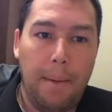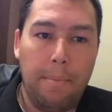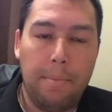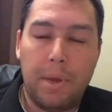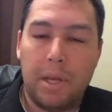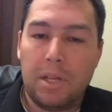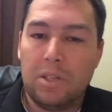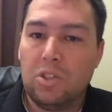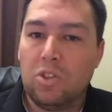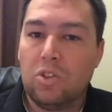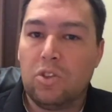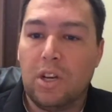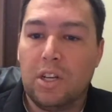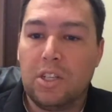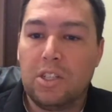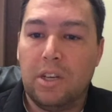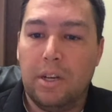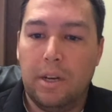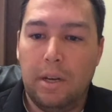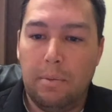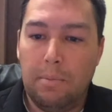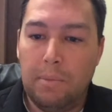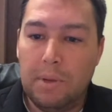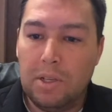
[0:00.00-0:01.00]

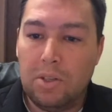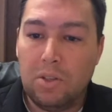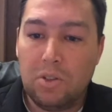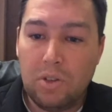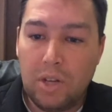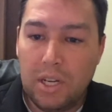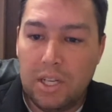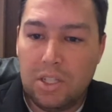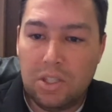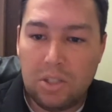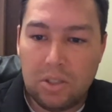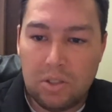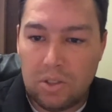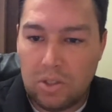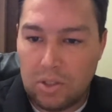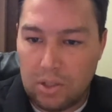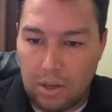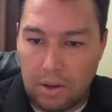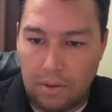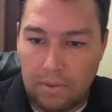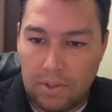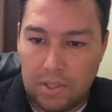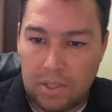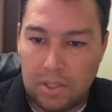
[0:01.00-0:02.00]
construction administration
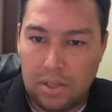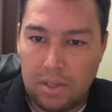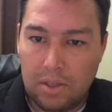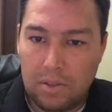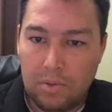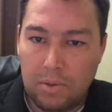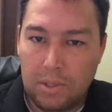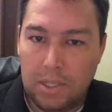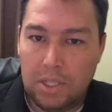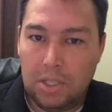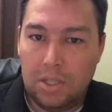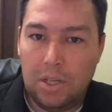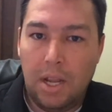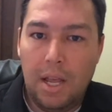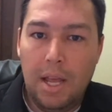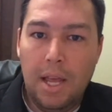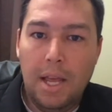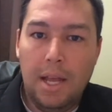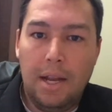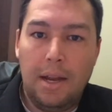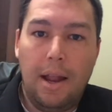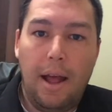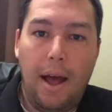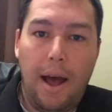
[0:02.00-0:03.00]
services, which
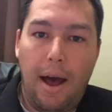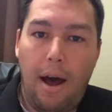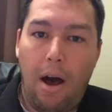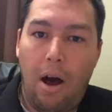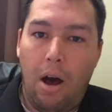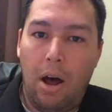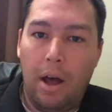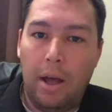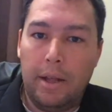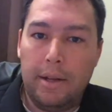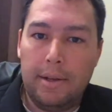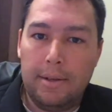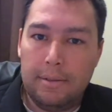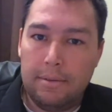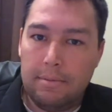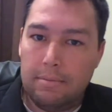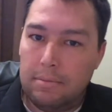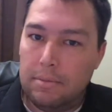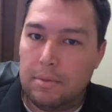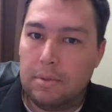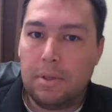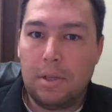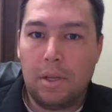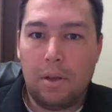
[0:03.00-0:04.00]
on
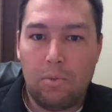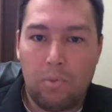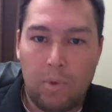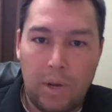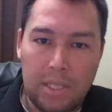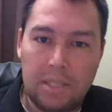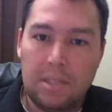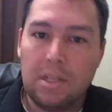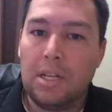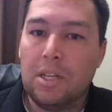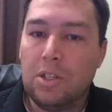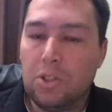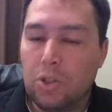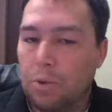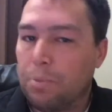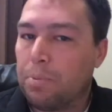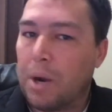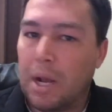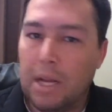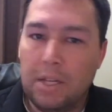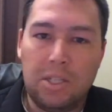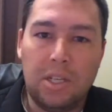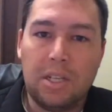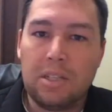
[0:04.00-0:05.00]
residential
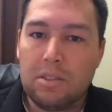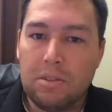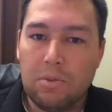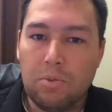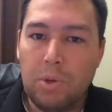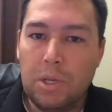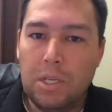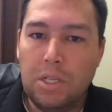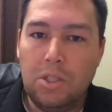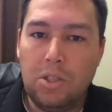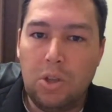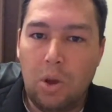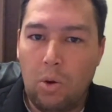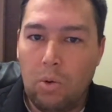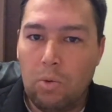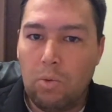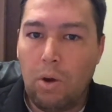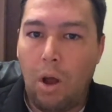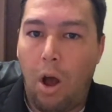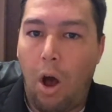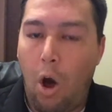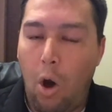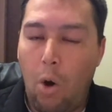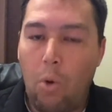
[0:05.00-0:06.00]
projects we don't
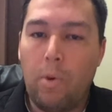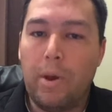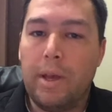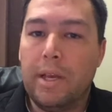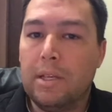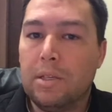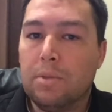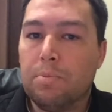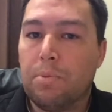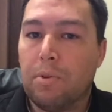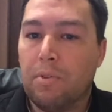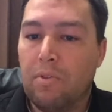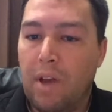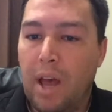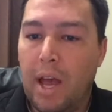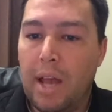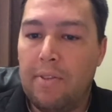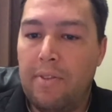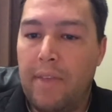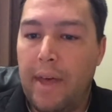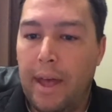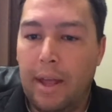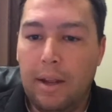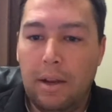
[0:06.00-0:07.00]
always
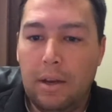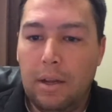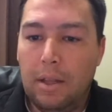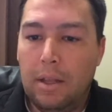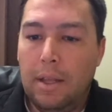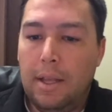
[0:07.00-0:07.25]
provide that.